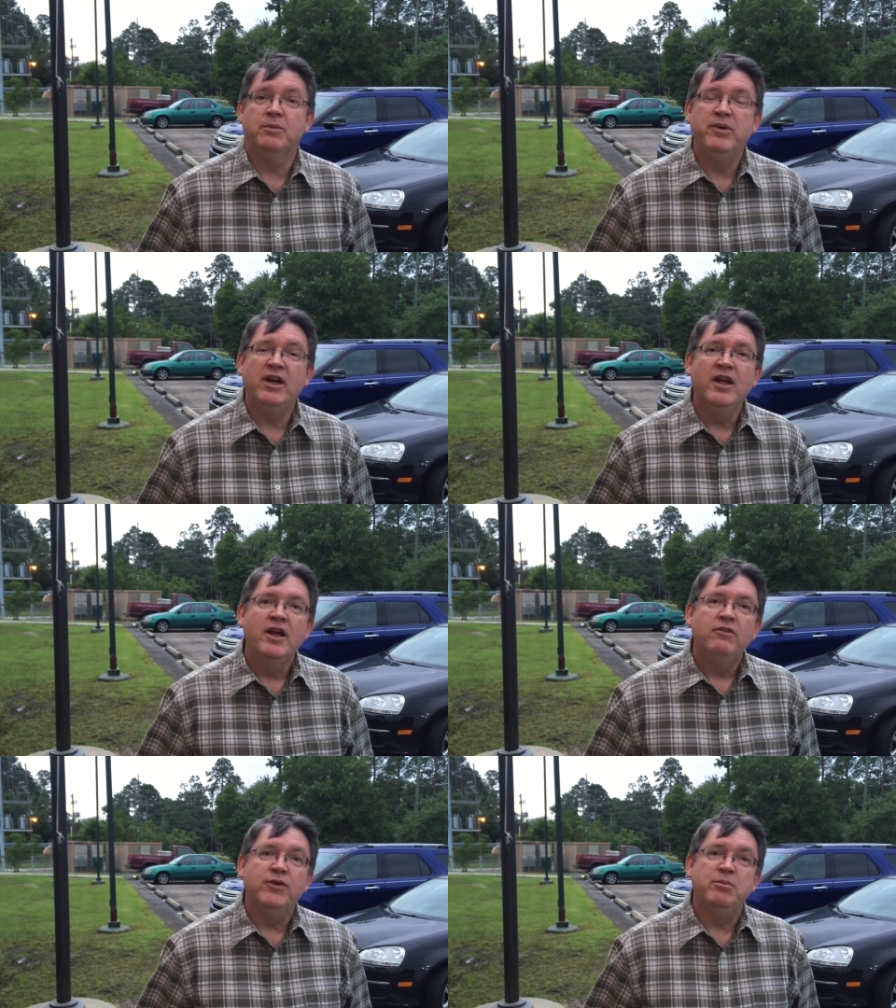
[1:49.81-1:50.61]
But
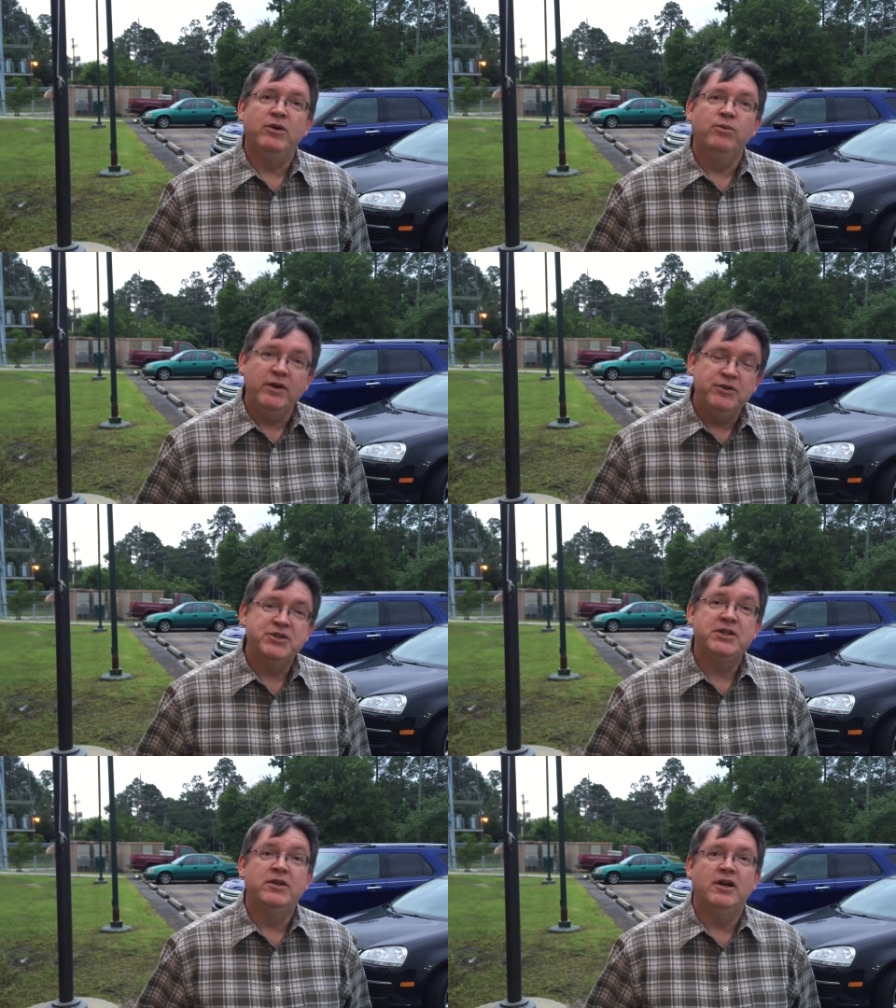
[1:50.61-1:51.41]
from a river
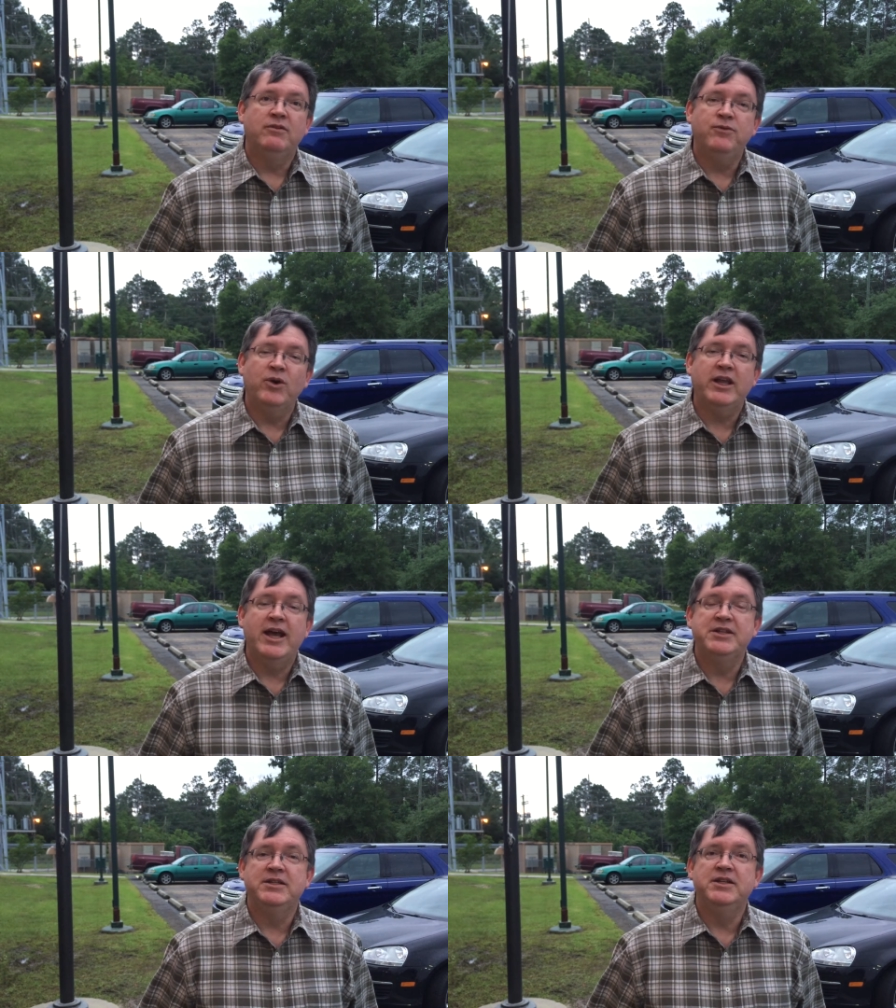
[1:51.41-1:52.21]

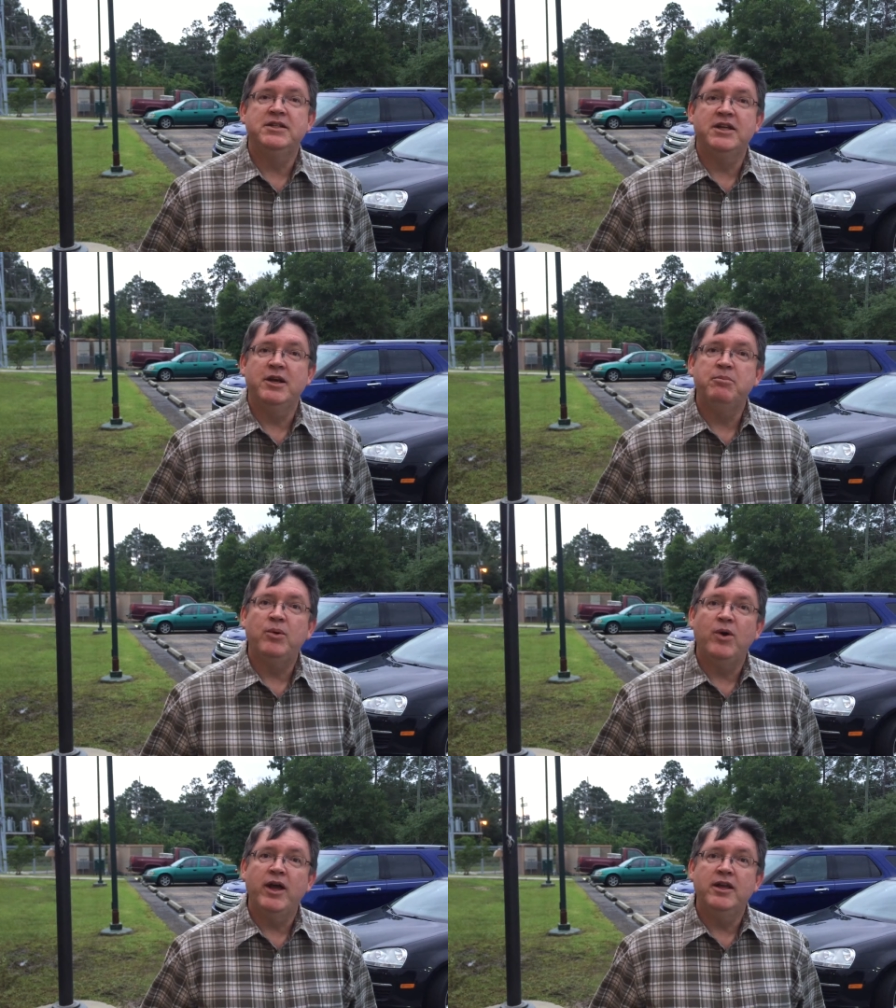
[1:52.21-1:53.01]
forecasting
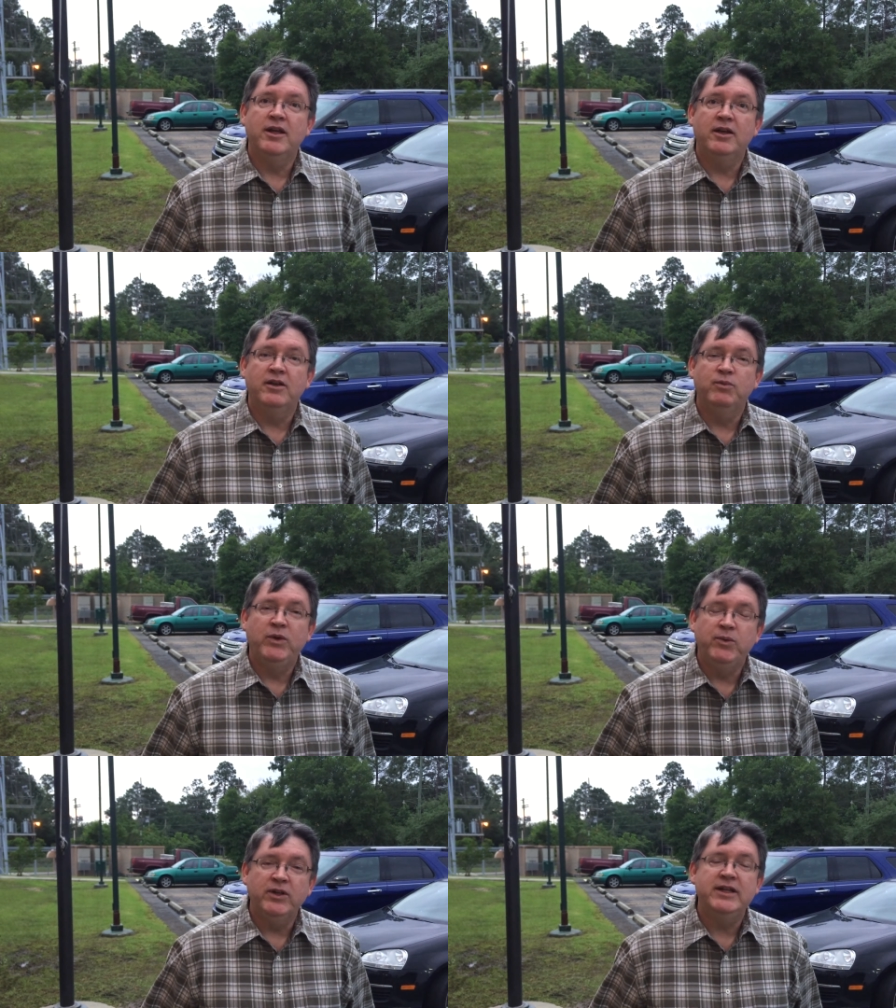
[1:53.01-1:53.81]
standpoint, we
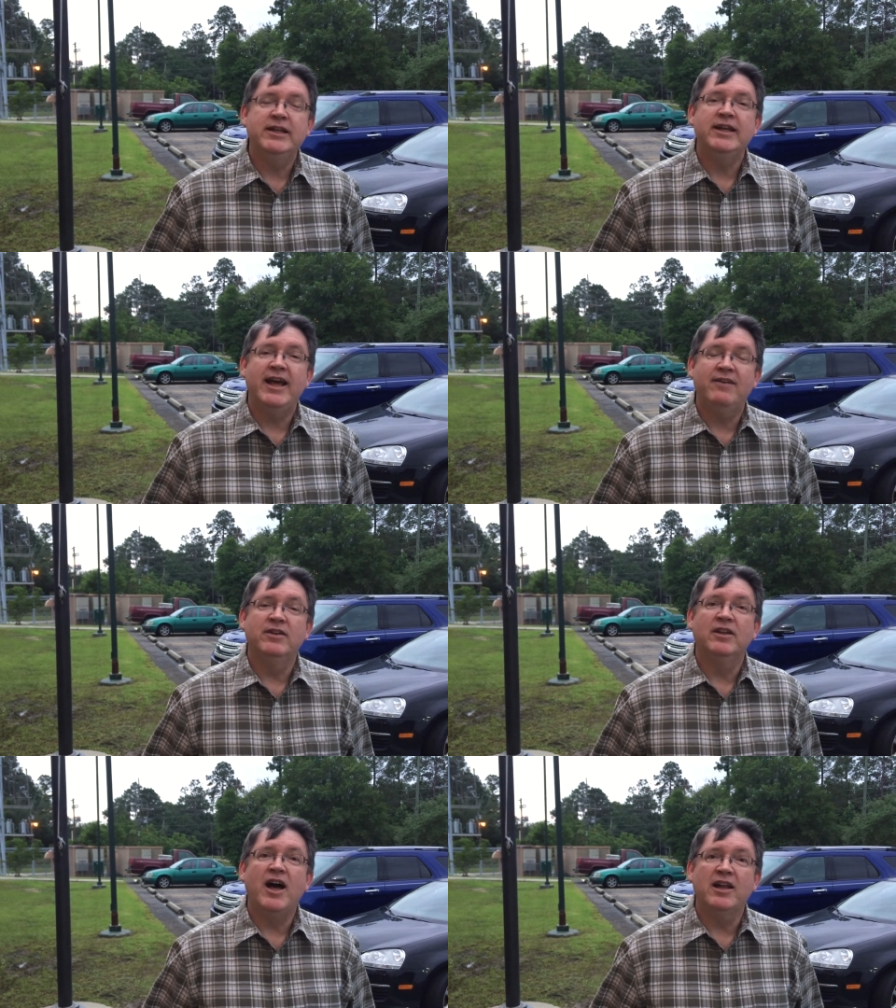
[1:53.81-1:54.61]
really didn't have a
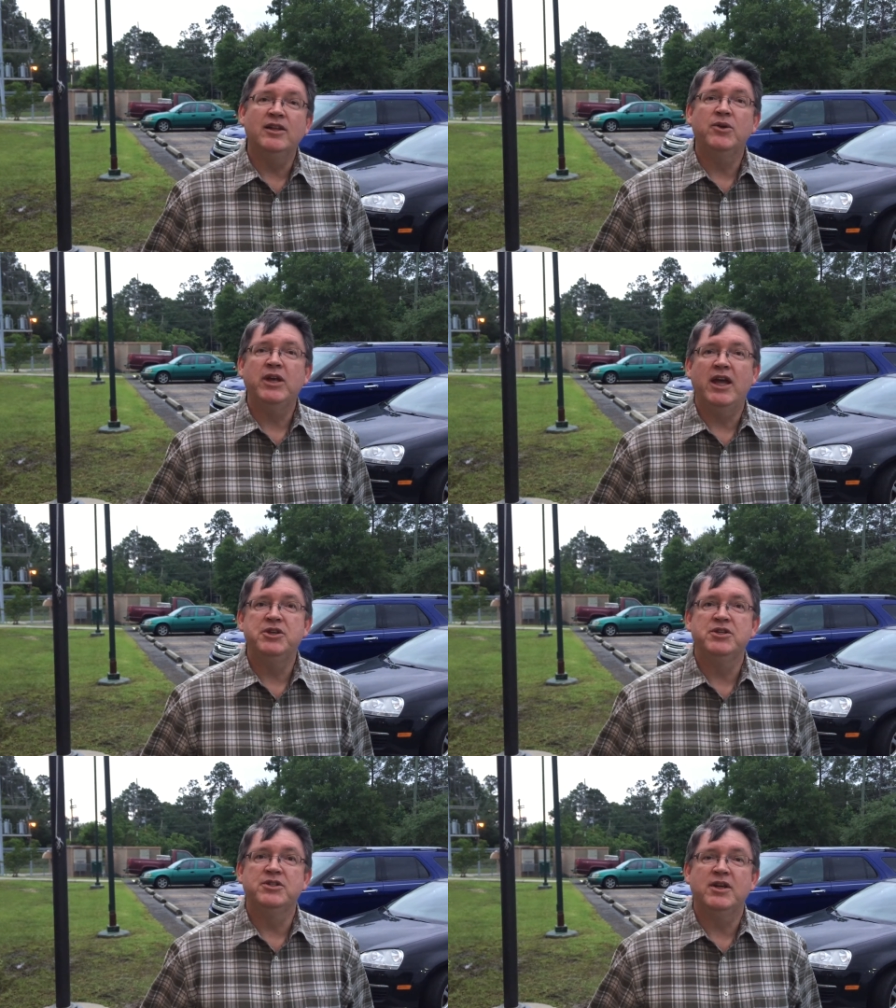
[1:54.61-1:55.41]
lot of
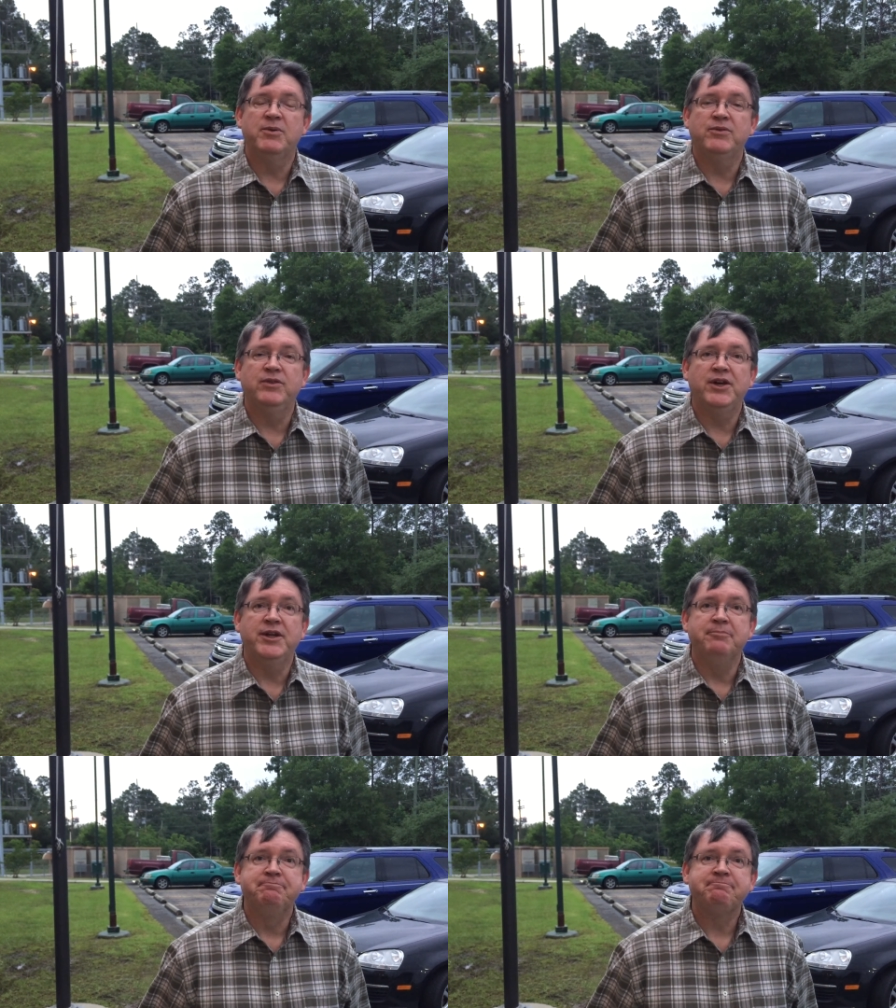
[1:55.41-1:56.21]
locations that were flooding.